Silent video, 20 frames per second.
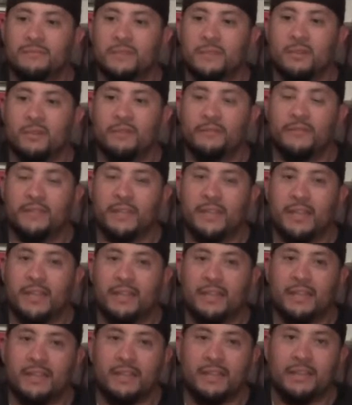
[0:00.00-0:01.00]
Hopefully
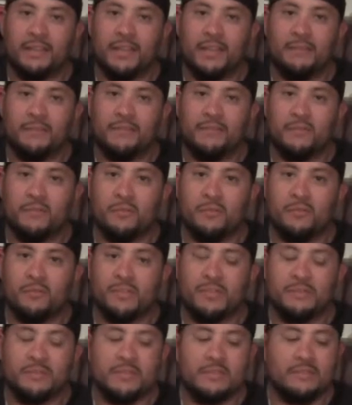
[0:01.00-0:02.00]
I could get that before
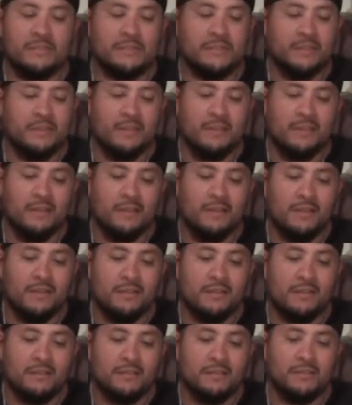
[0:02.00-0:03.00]
Christmas,
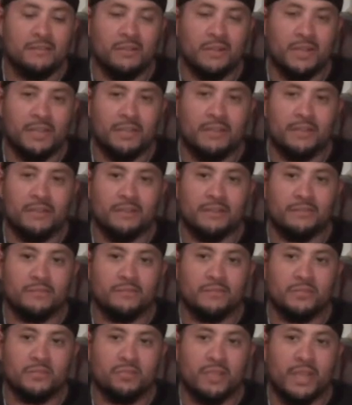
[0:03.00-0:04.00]
so I could
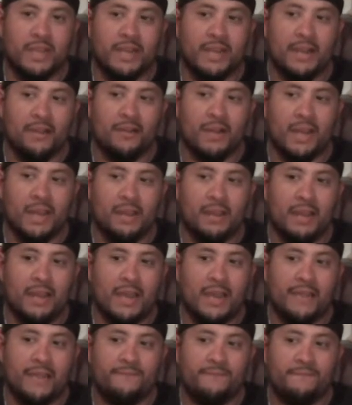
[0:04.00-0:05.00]
try it out.
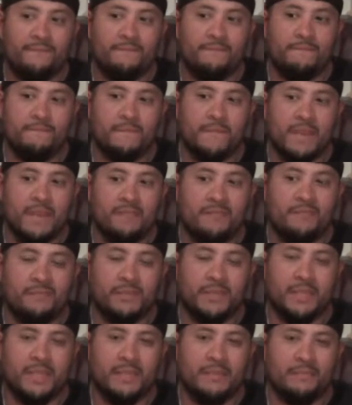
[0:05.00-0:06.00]
I've
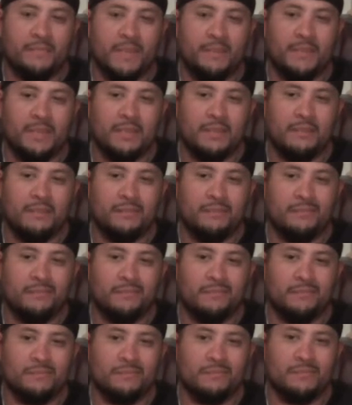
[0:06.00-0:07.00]
played maybe
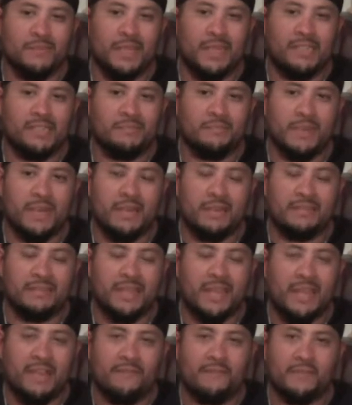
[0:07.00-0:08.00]
Xbox
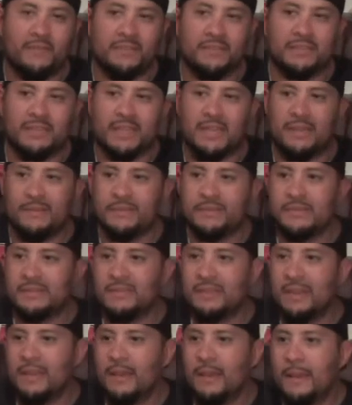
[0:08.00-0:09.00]
a handful of
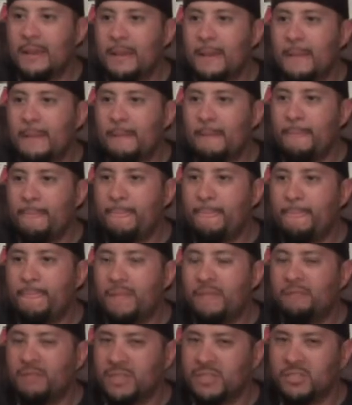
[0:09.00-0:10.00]
times,
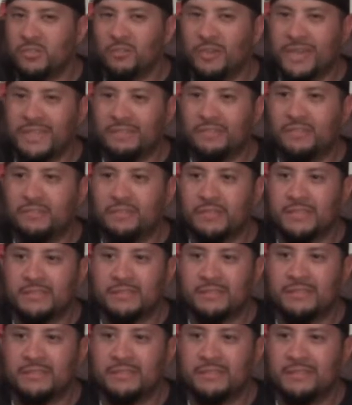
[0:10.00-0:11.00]
the original and the
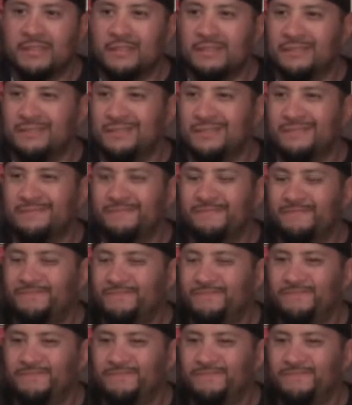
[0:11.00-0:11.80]
360, and